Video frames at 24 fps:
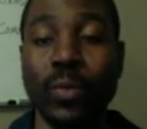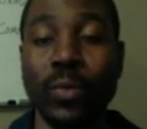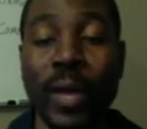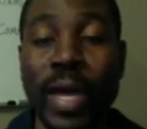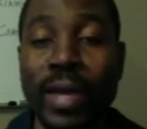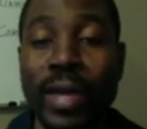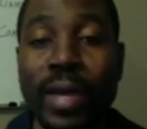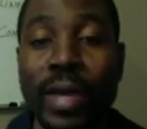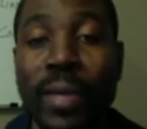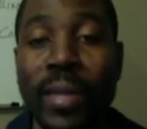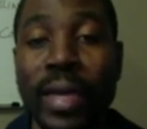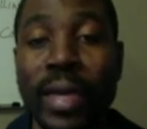
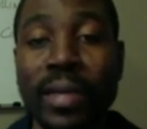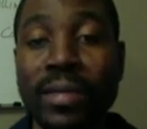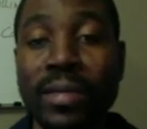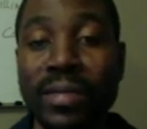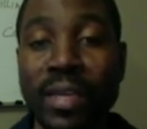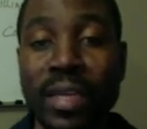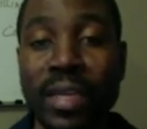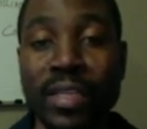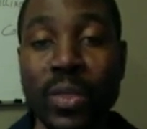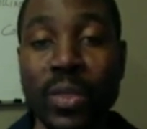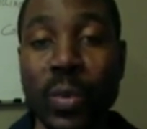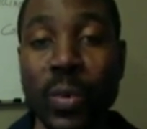not making
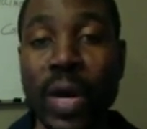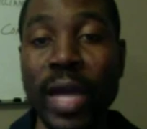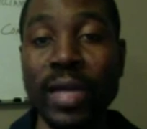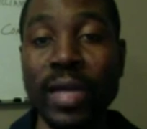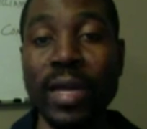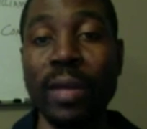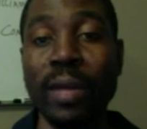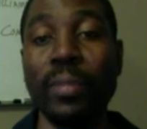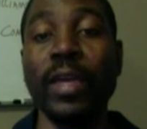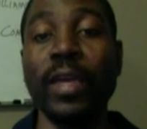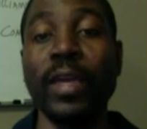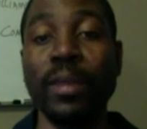sales or why you're
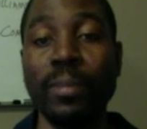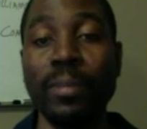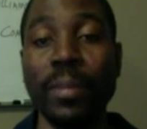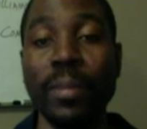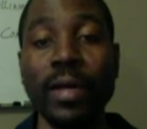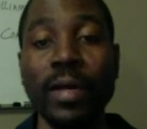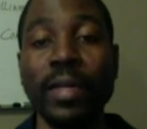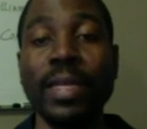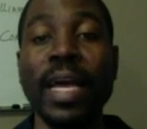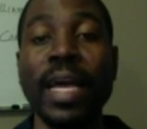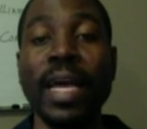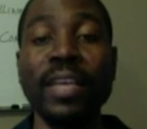not making
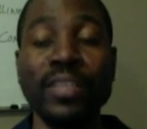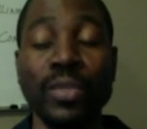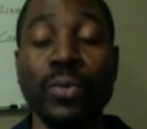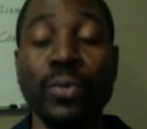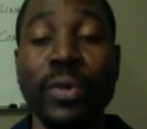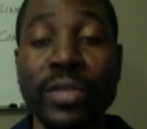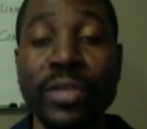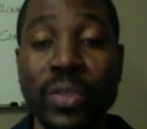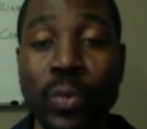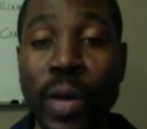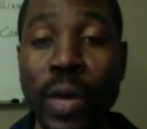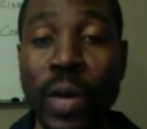money. That's the
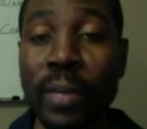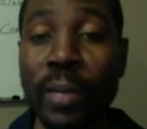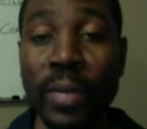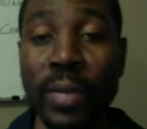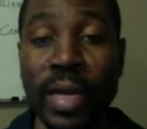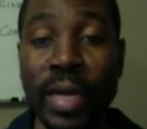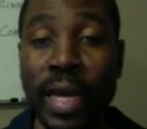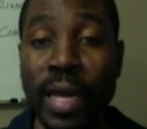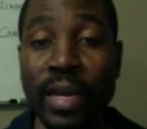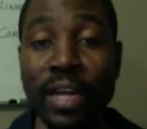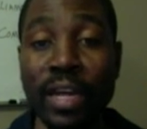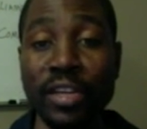reason why,
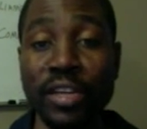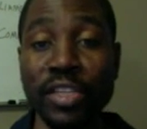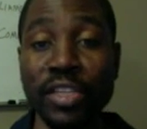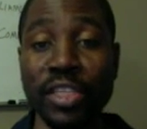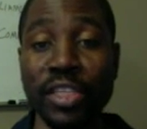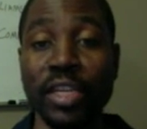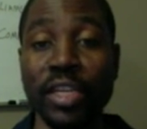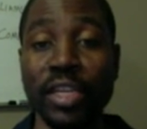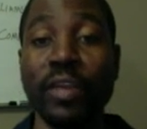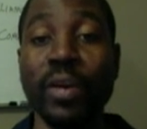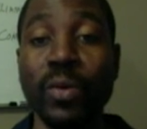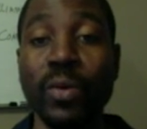because you're not
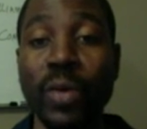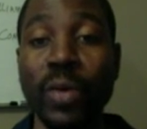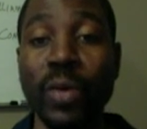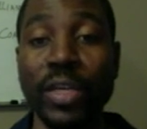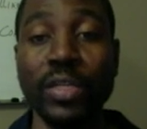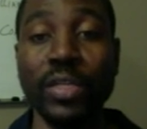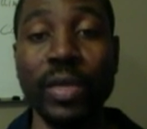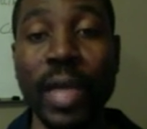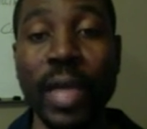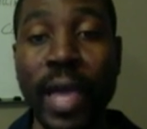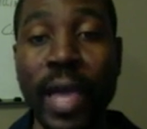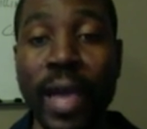sharing what
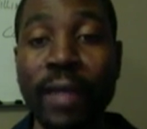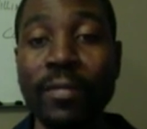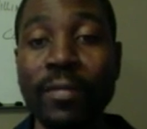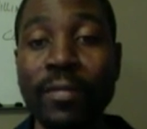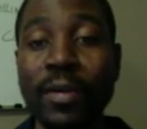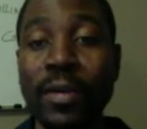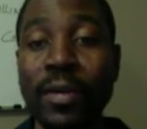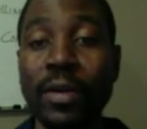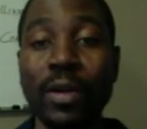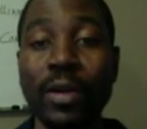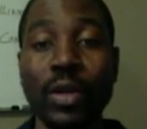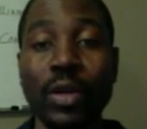you have.
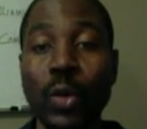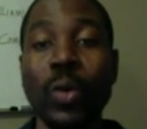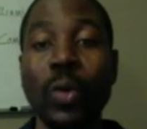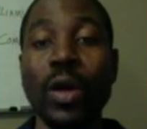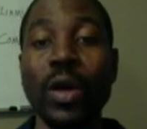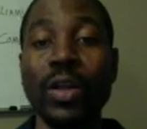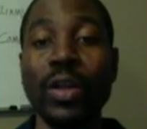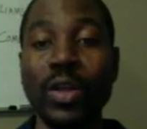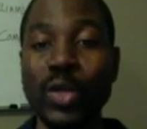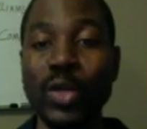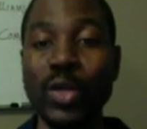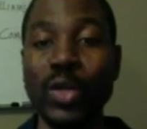No
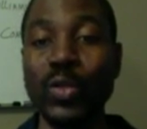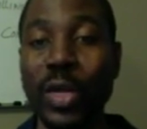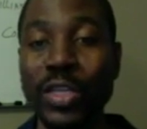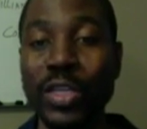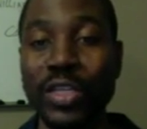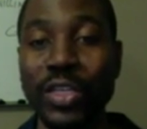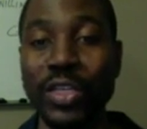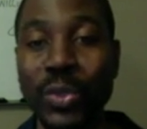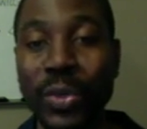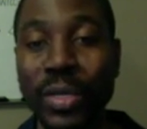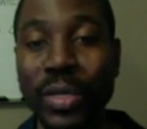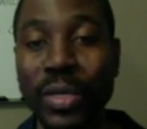one knows
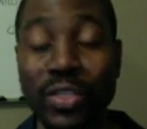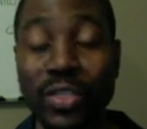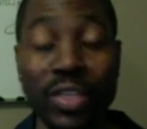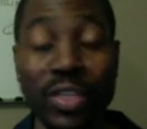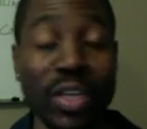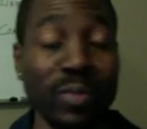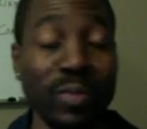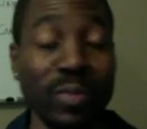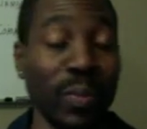what you're doing. So just be